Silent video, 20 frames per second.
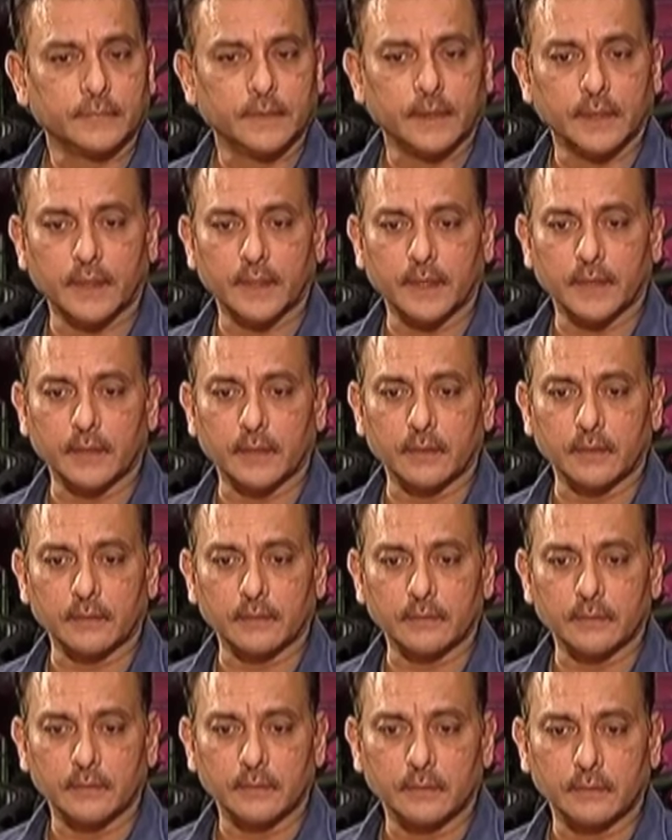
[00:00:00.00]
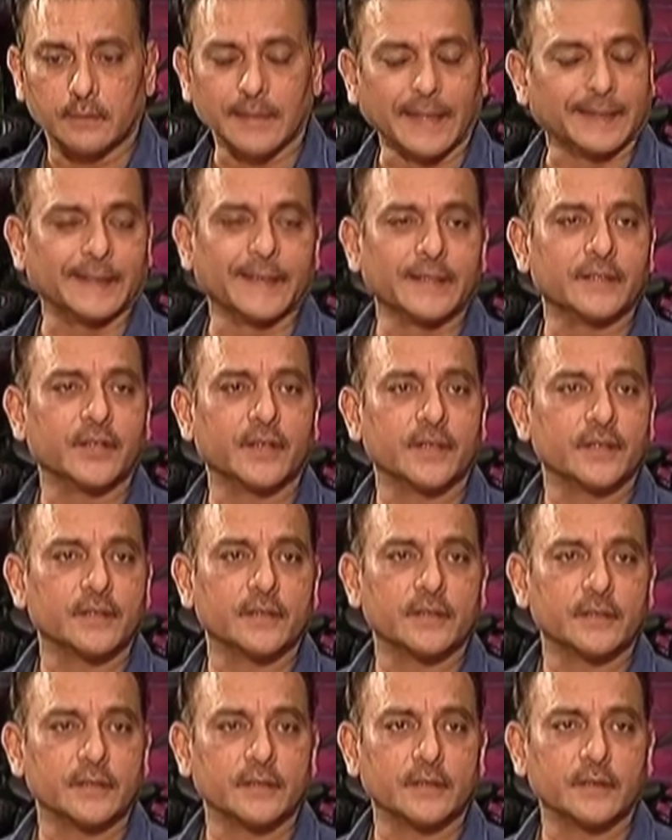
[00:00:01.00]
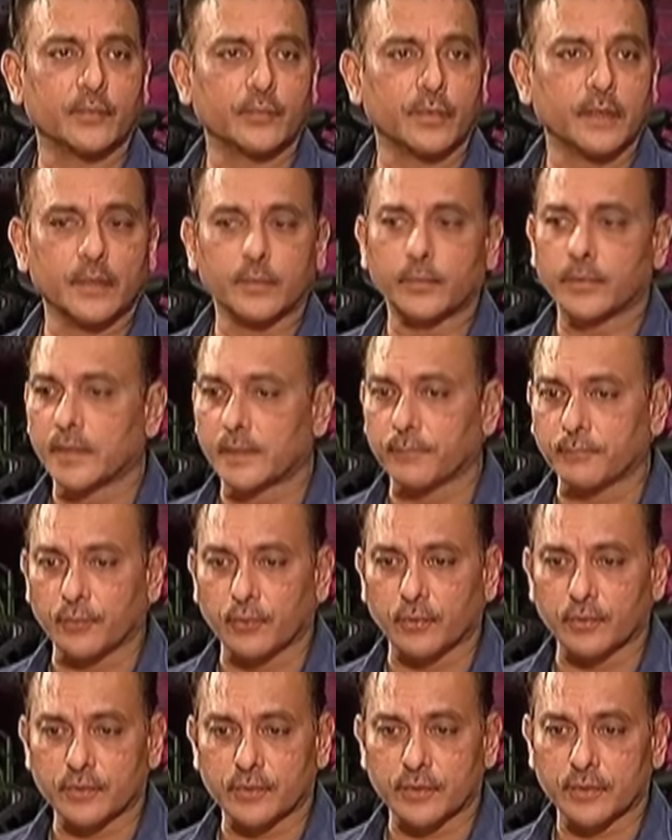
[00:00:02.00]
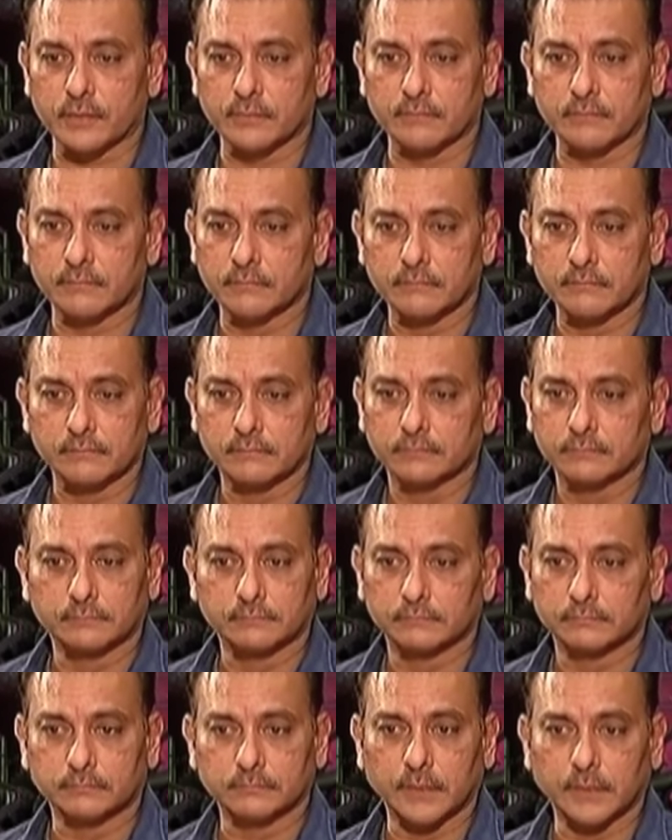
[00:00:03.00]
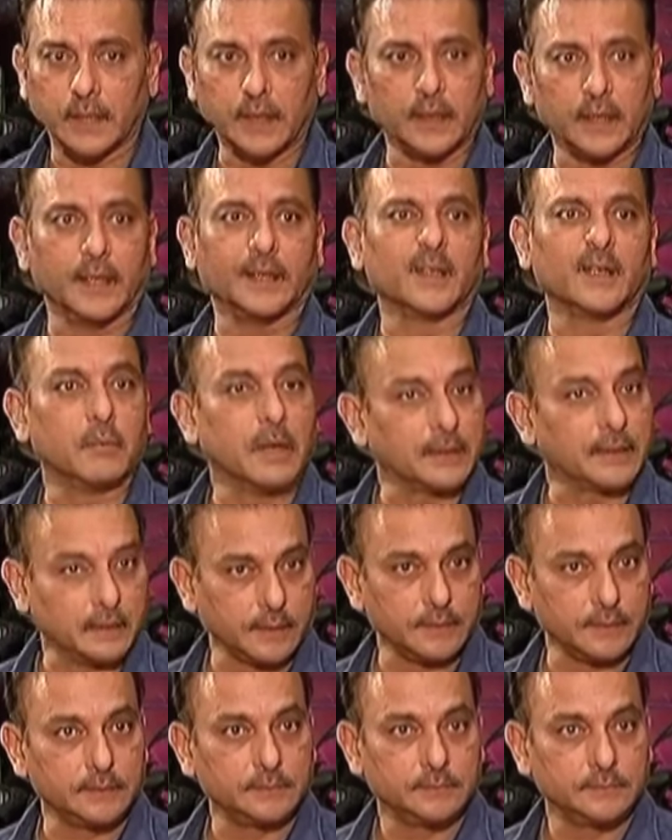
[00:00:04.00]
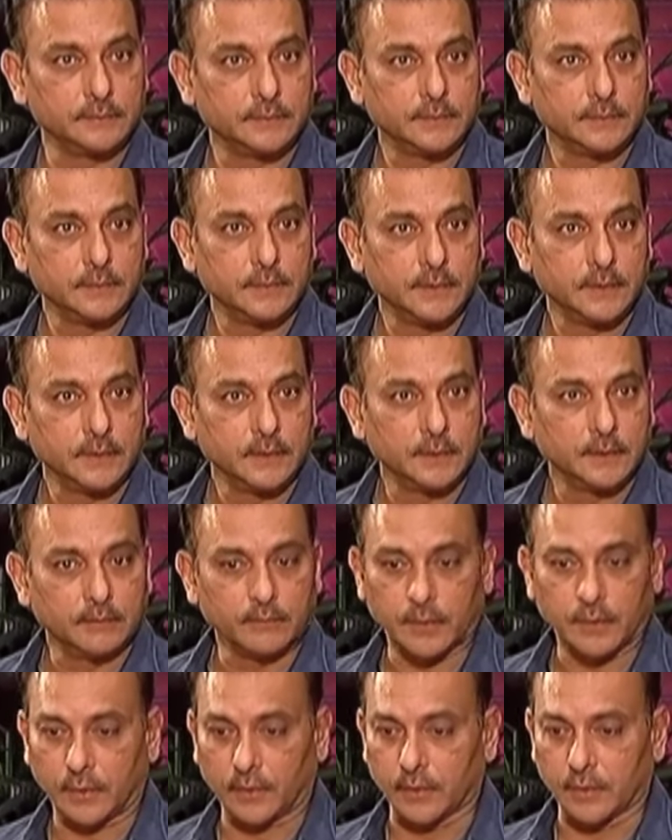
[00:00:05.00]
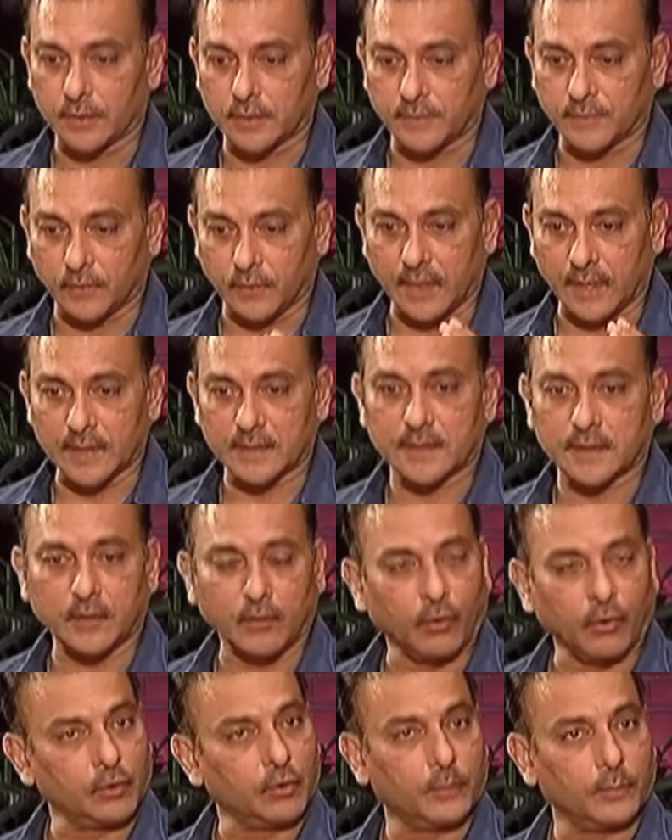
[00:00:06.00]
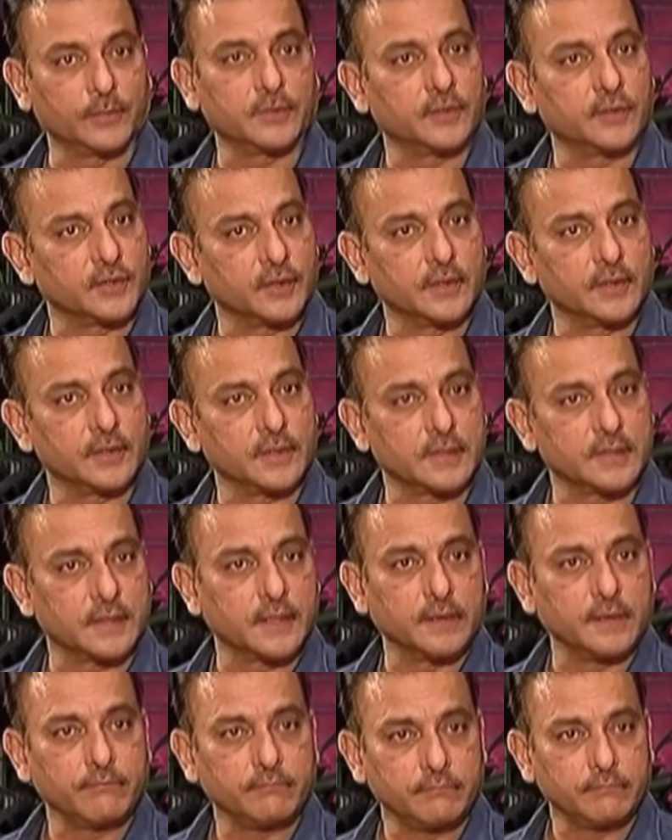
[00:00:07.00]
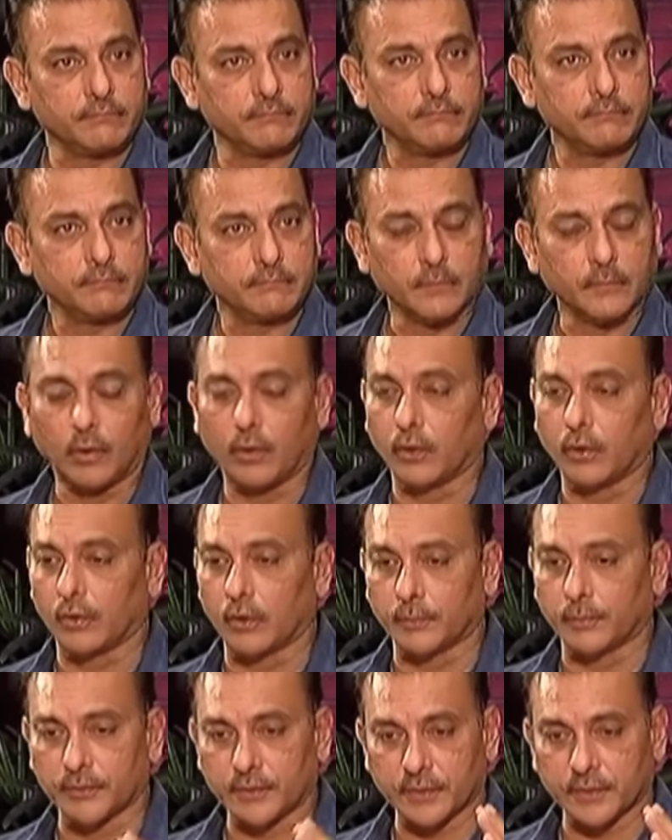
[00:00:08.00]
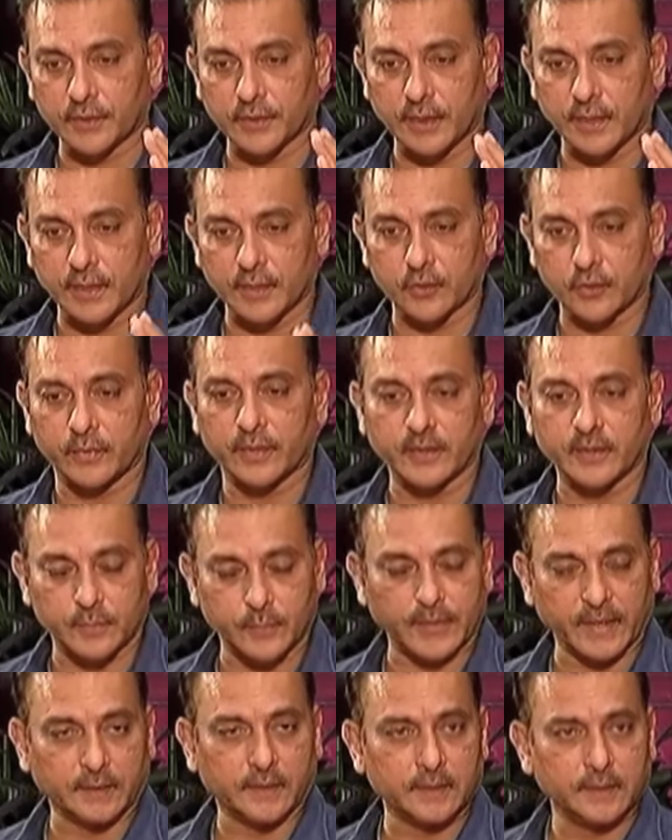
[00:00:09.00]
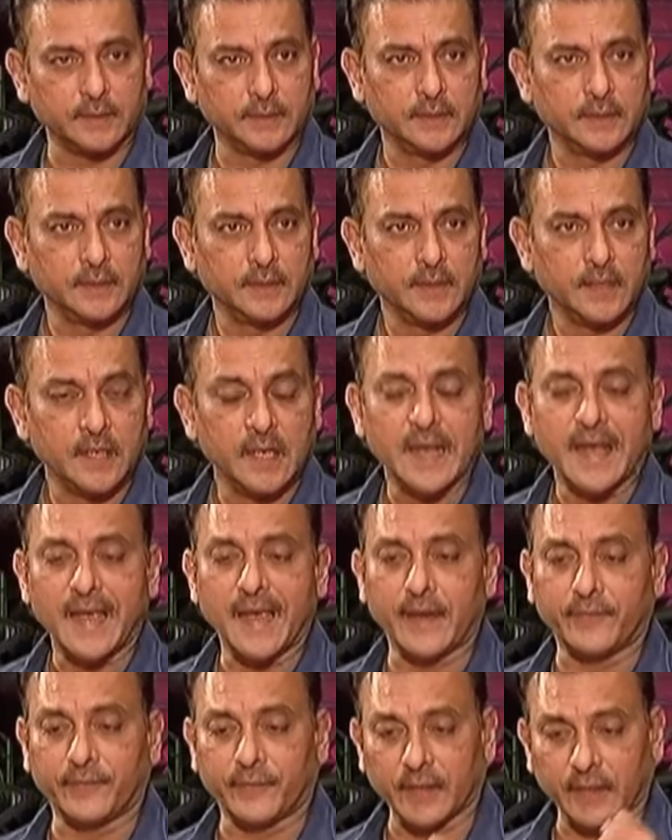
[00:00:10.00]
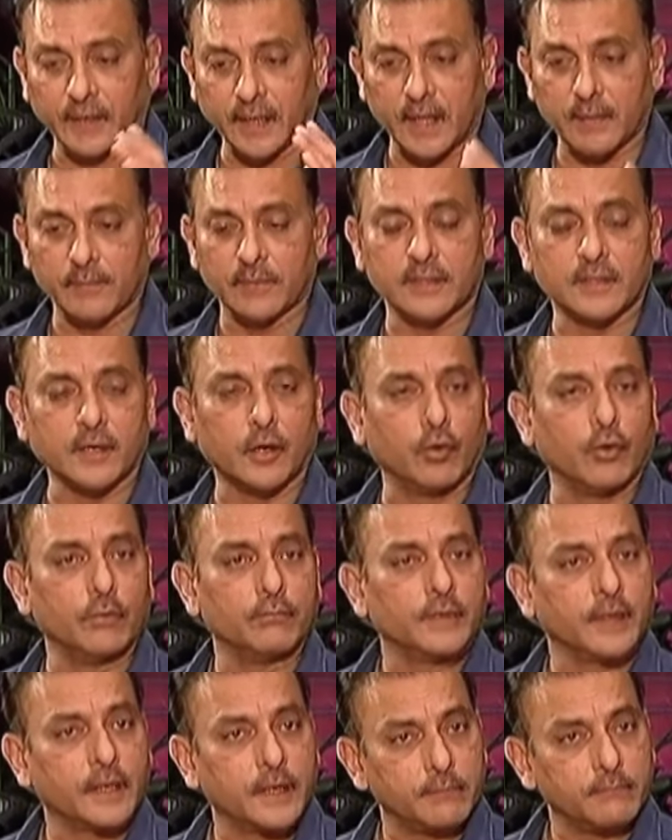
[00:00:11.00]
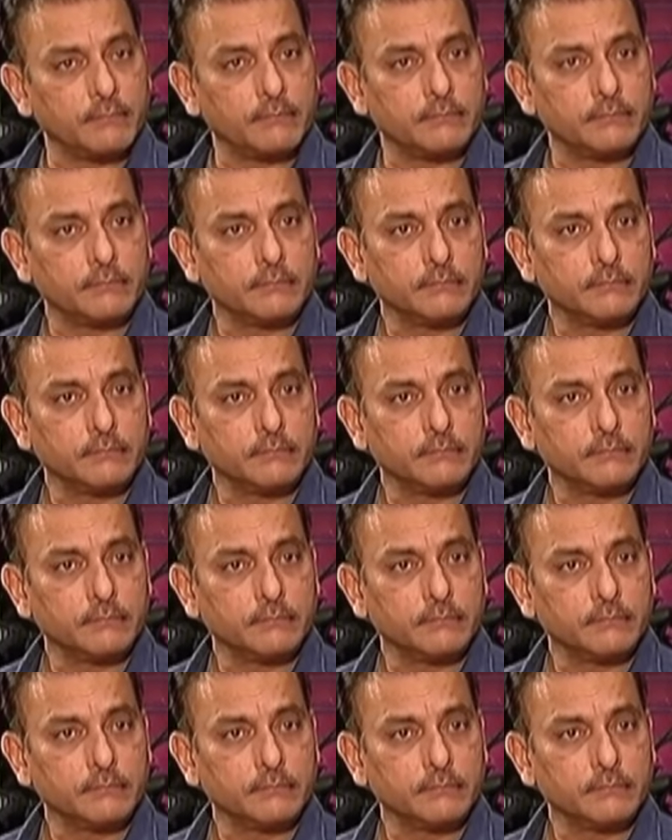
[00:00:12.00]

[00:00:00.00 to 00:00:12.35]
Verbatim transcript: And nothing changes in the way we approach any other month. Because for us, all opposition is the same. All opposition has to be respected. Every game is a home game.